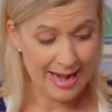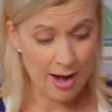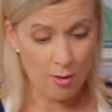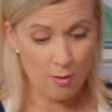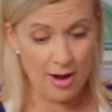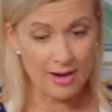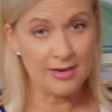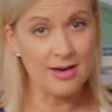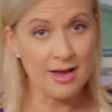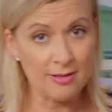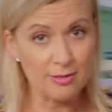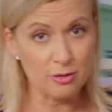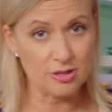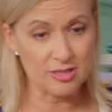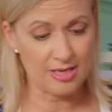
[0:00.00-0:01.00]
Now,
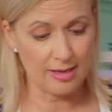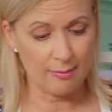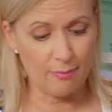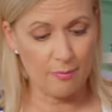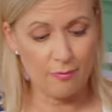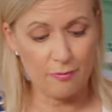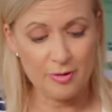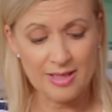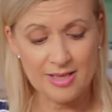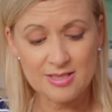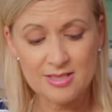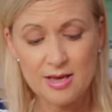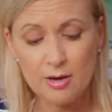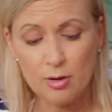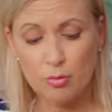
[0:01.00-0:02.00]
another tip for
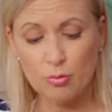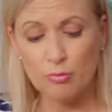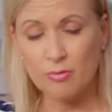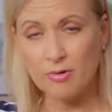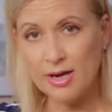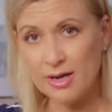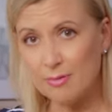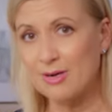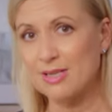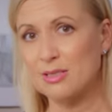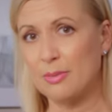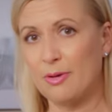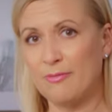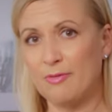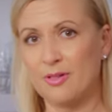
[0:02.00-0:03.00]
this great
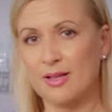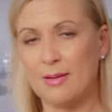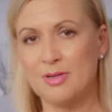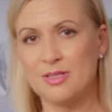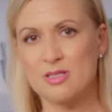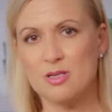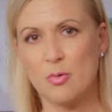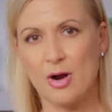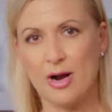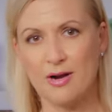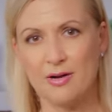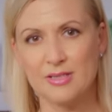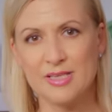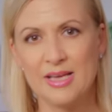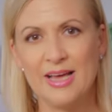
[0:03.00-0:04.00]
recipe for lemon
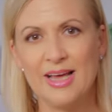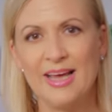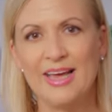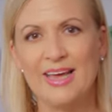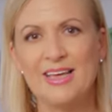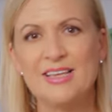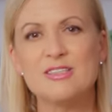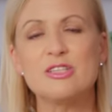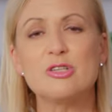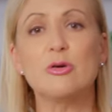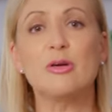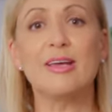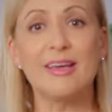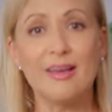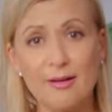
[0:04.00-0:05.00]
squares is
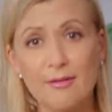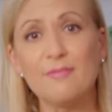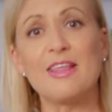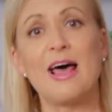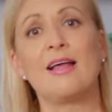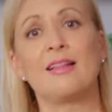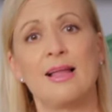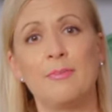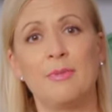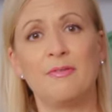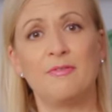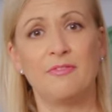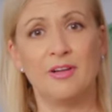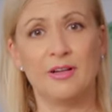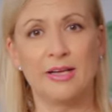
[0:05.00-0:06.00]
to give that
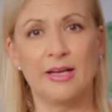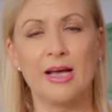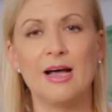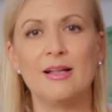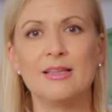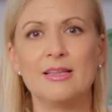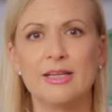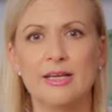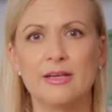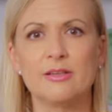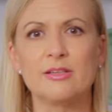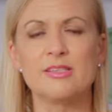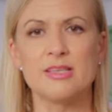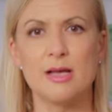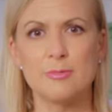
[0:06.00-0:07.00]
lemon filling a
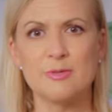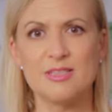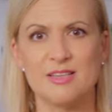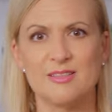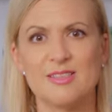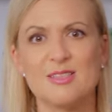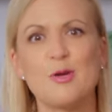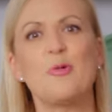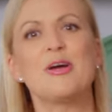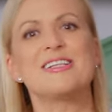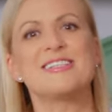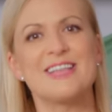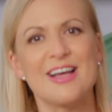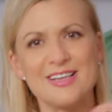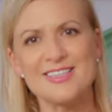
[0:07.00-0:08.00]
little substance so
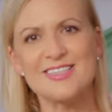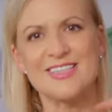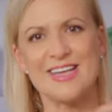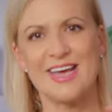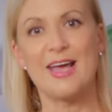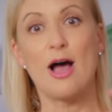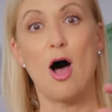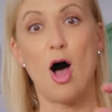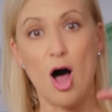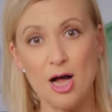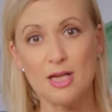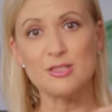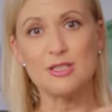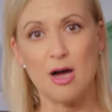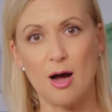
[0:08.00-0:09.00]
it does stay
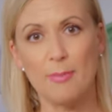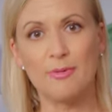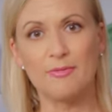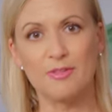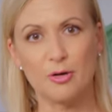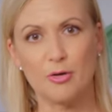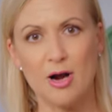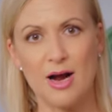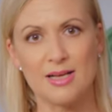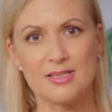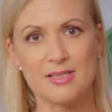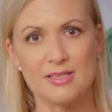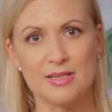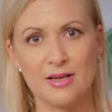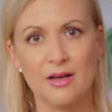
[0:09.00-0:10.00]
on top of the
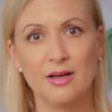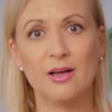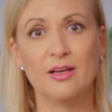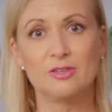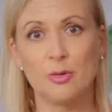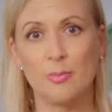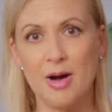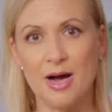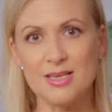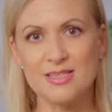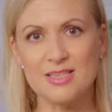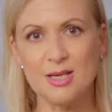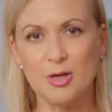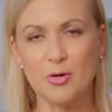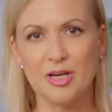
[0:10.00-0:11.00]
crust. So my
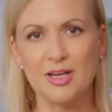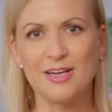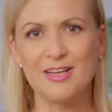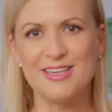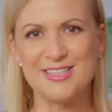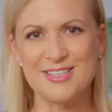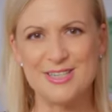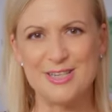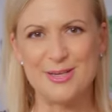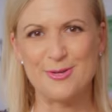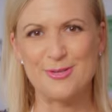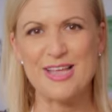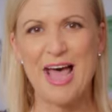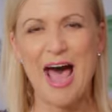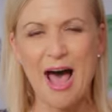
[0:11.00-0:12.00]
secret is to
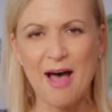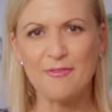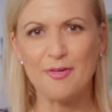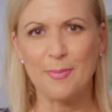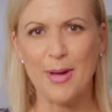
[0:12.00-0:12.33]
use half a